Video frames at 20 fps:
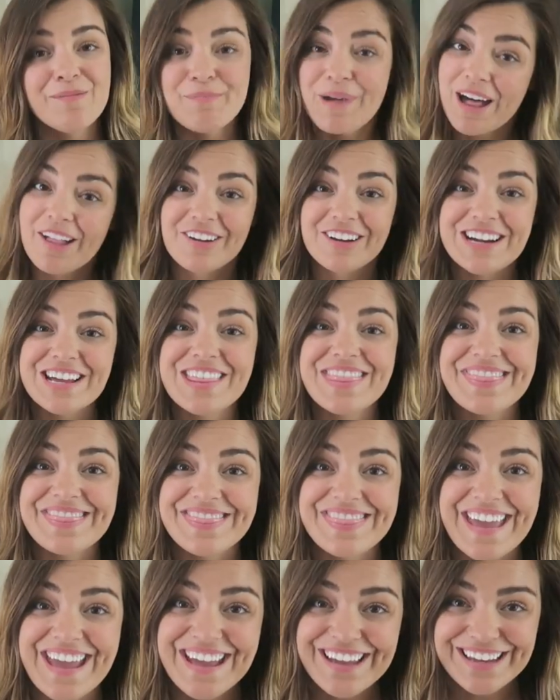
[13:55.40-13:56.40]
Mallory,
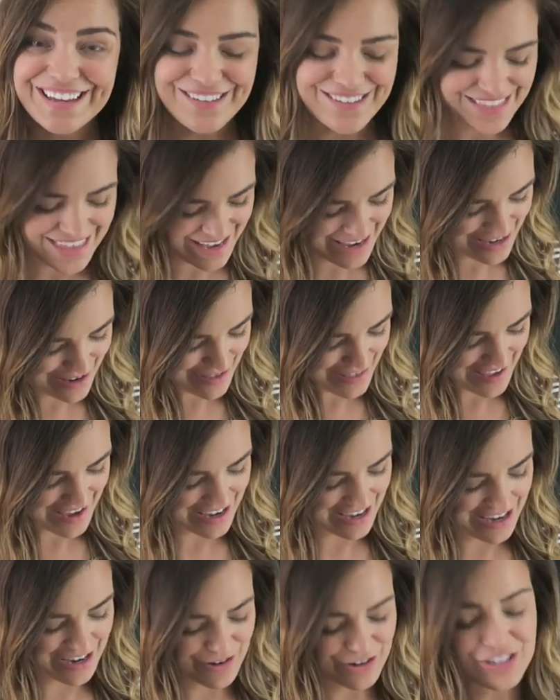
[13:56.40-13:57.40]
thank you, thank you,
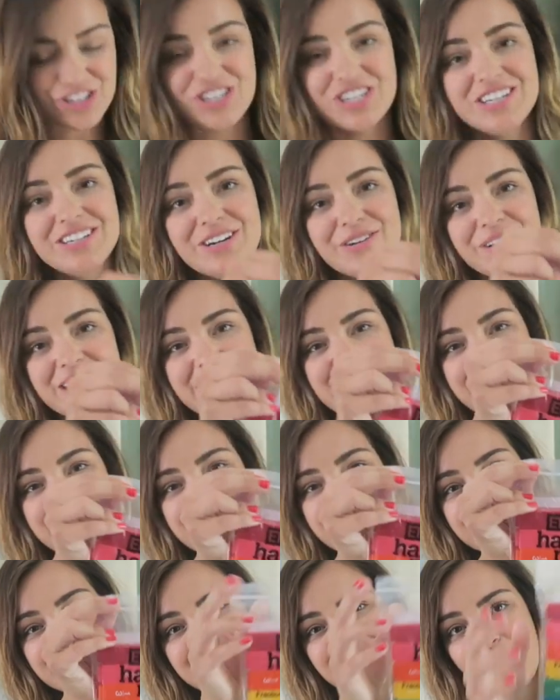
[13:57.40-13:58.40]
thank you. She
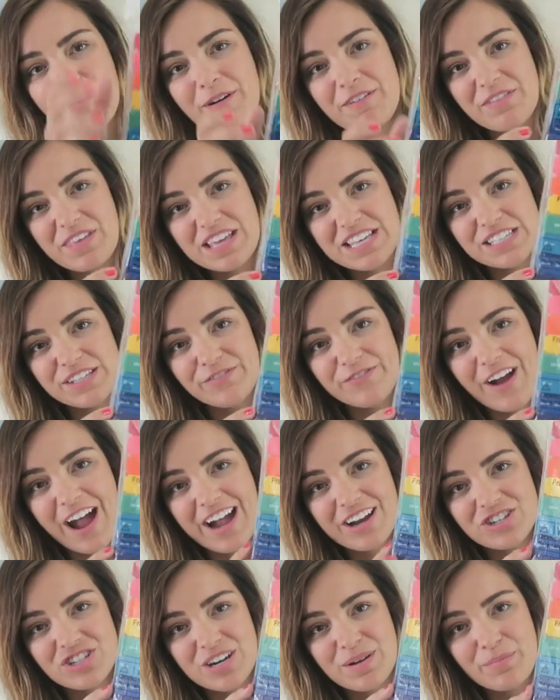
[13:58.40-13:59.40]
donated some of these
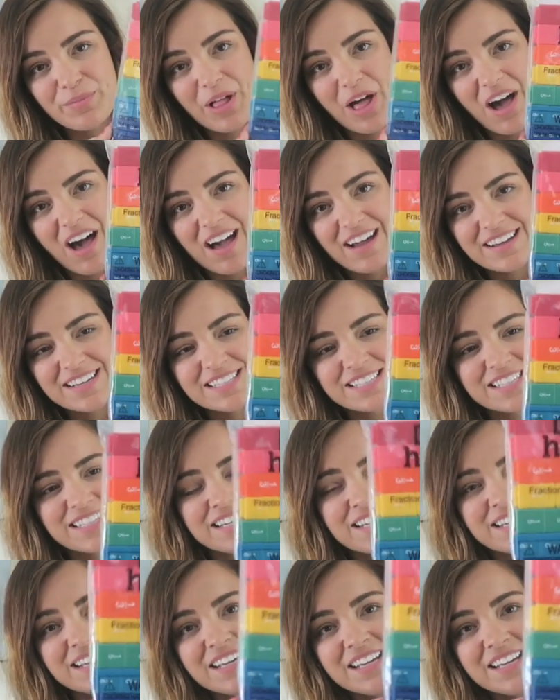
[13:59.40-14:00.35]
fraction blocks.